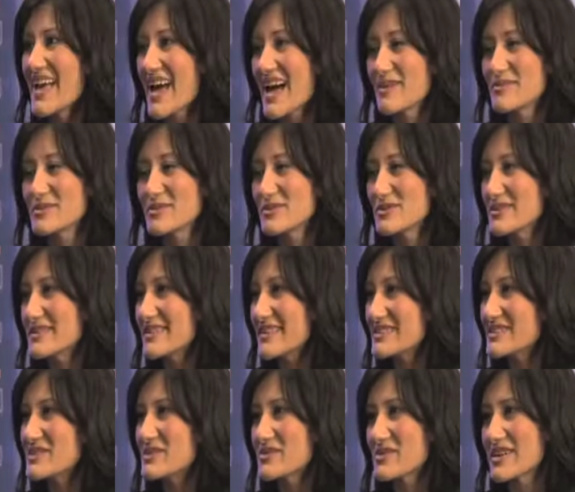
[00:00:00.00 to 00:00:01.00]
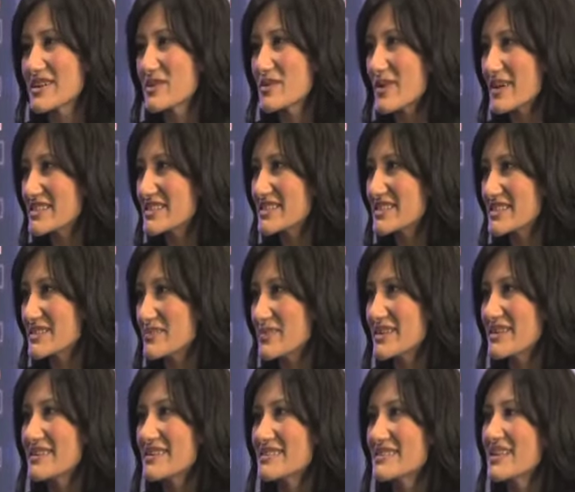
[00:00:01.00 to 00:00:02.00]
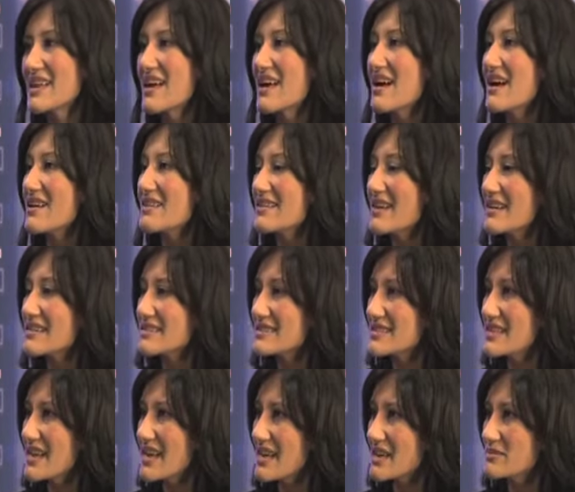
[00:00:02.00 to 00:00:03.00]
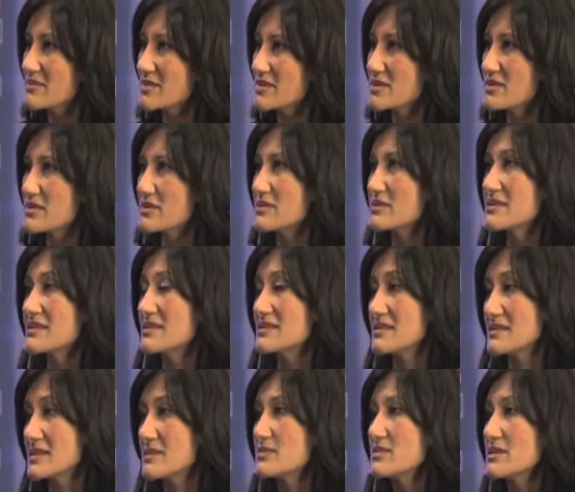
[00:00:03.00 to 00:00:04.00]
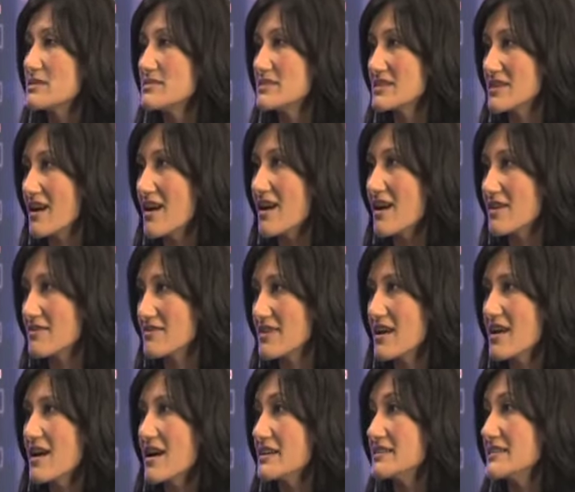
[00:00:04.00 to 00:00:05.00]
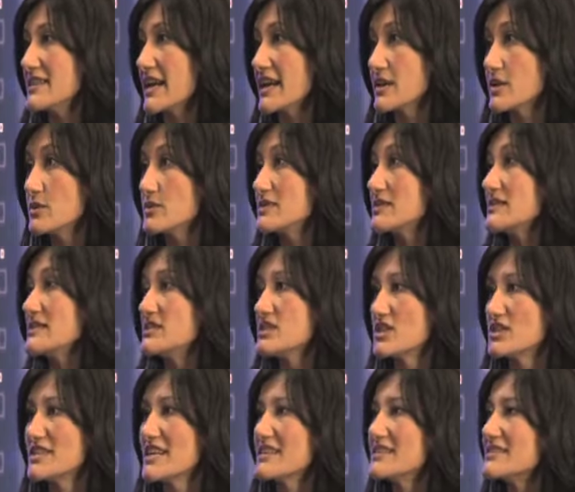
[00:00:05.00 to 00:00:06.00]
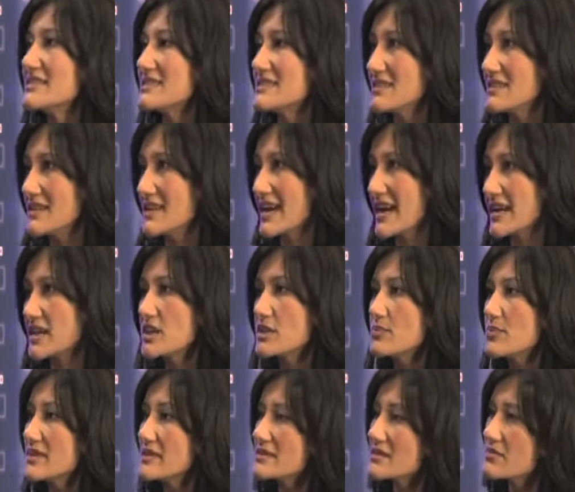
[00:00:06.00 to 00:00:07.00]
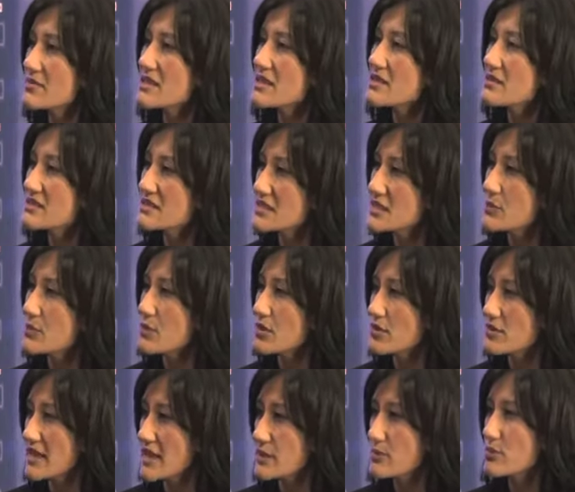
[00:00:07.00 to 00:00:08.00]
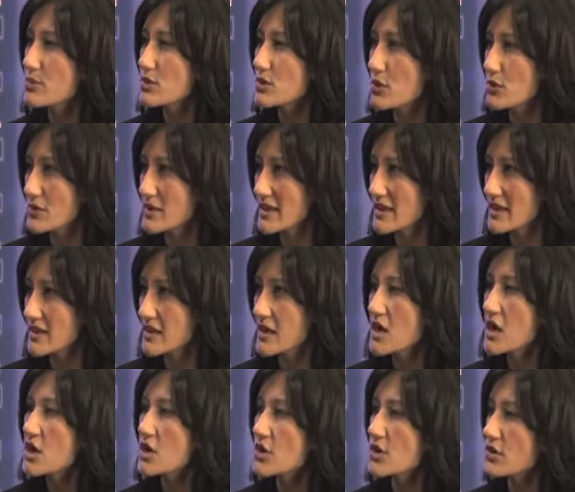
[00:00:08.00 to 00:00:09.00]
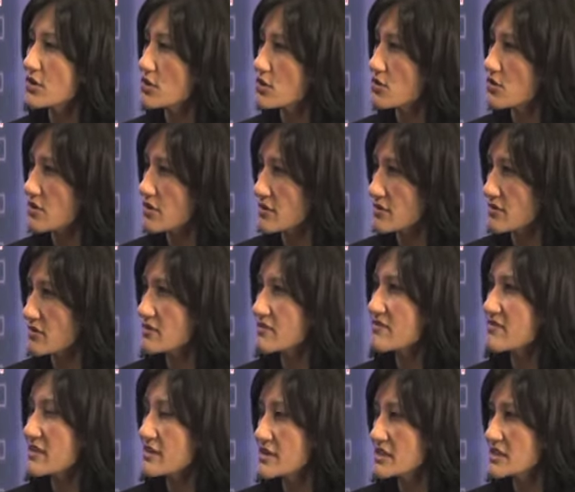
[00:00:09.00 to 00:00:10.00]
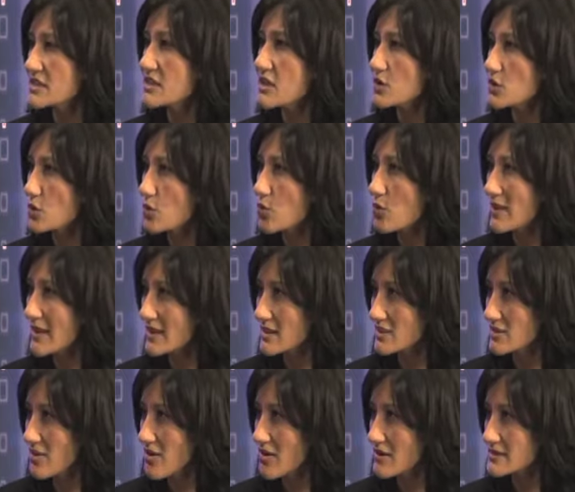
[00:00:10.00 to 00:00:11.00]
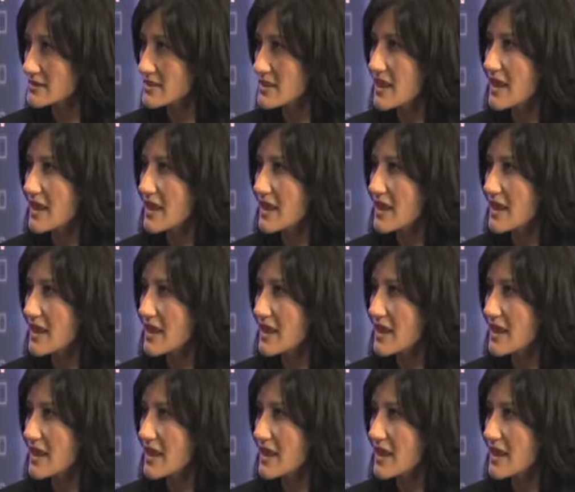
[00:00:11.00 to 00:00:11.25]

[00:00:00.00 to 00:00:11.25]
Absolutely, that's a great question because a lot of times, you know, symptoms of a diagnosis such as celiac could be something simple like bloating or, or very subtle weight loss